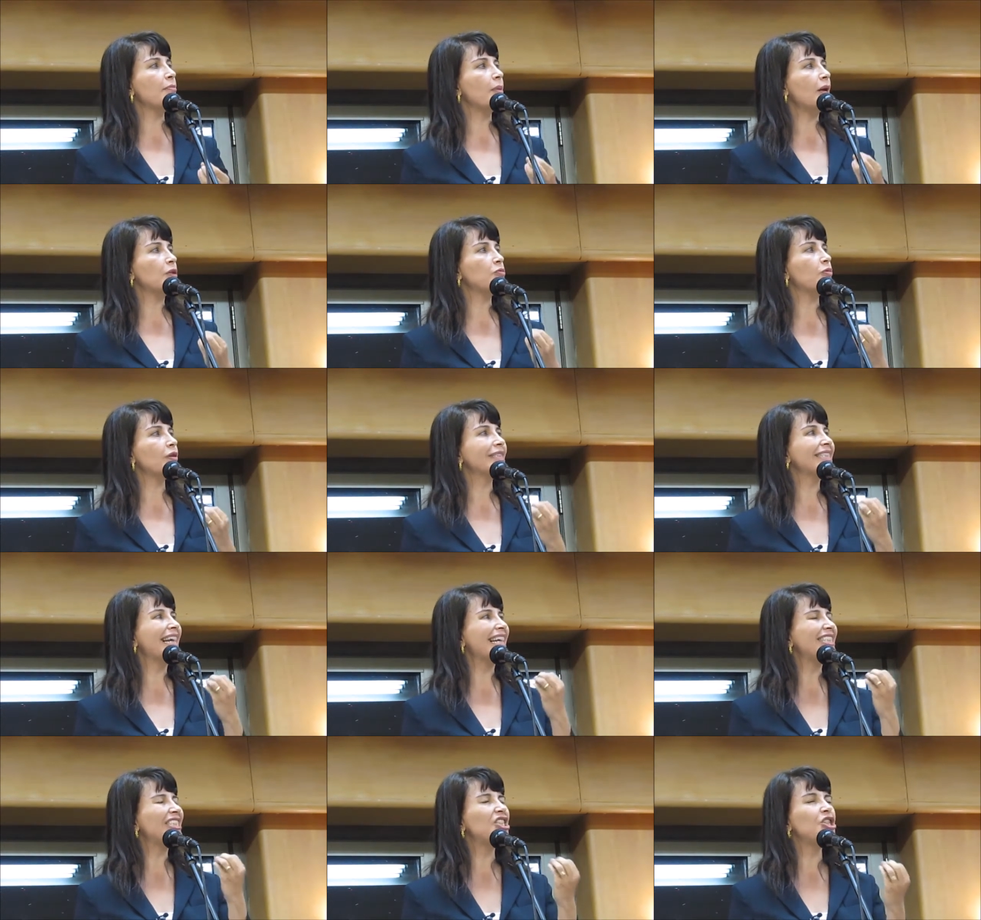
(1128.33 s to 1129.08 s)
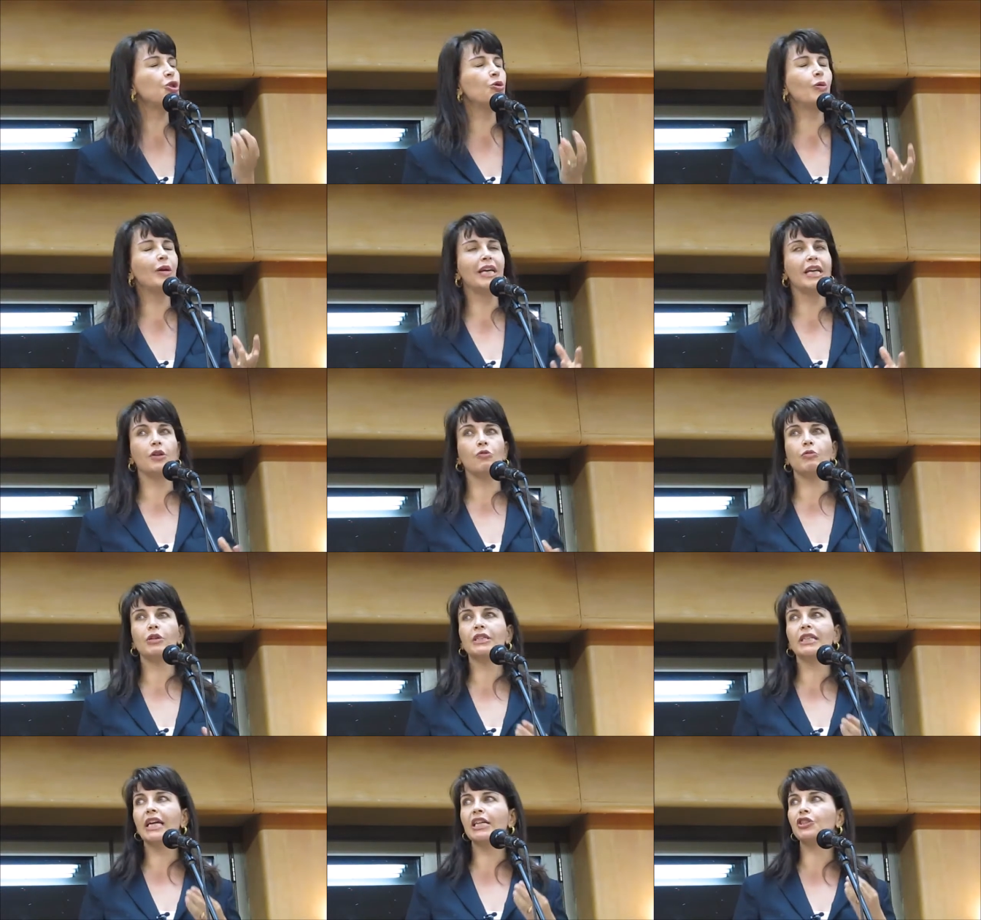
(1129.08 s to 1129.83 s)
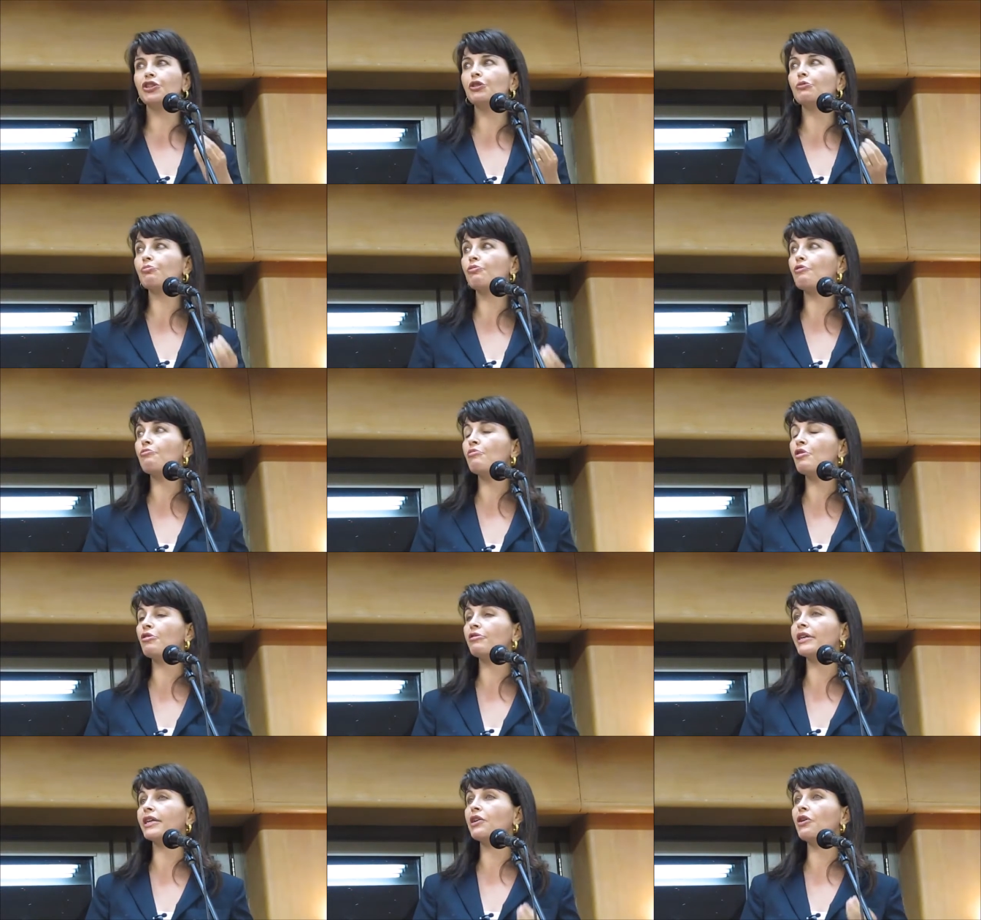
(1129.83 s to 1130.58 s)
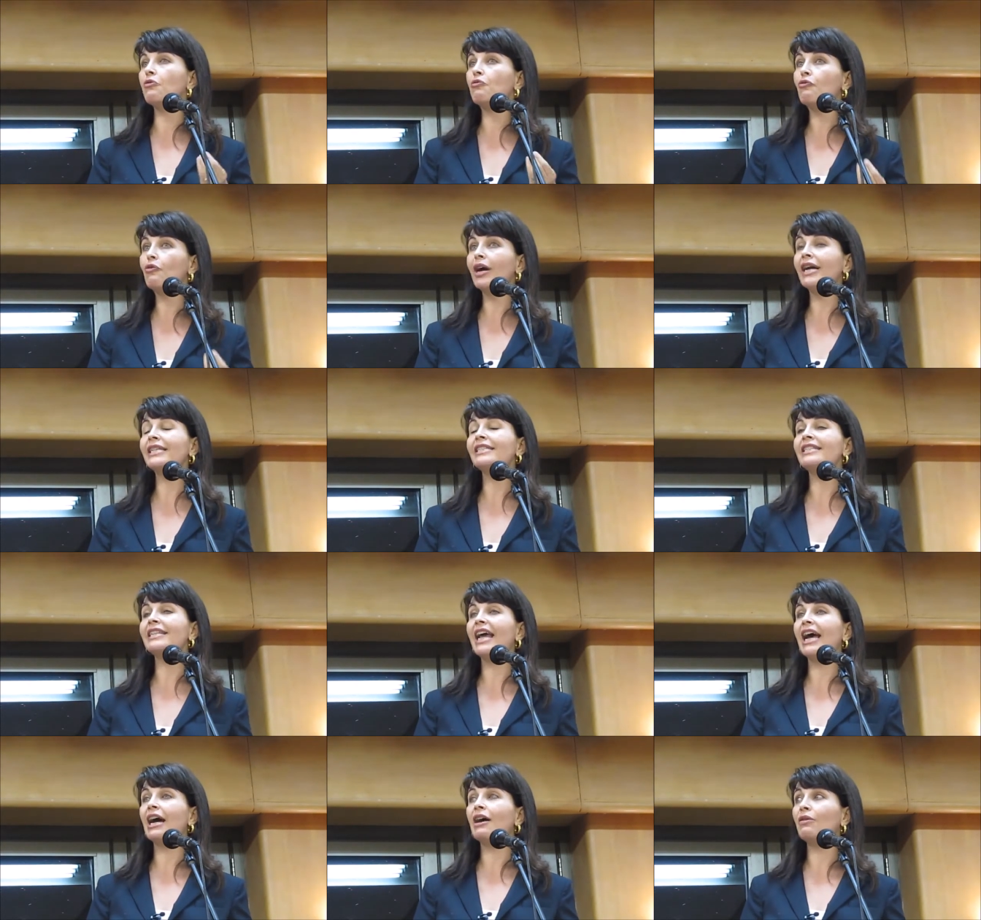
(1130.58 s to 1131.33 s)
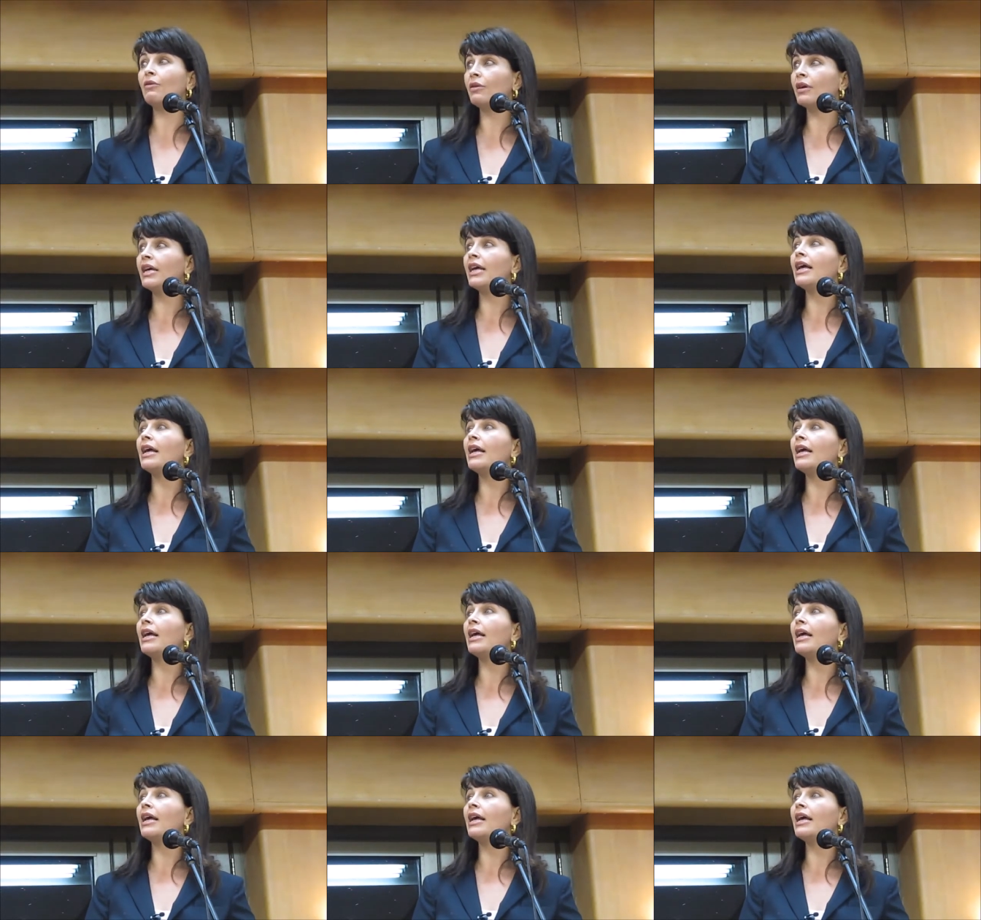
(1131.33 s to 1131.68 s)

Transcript: about what gets you in, what gets you promoted. And right now,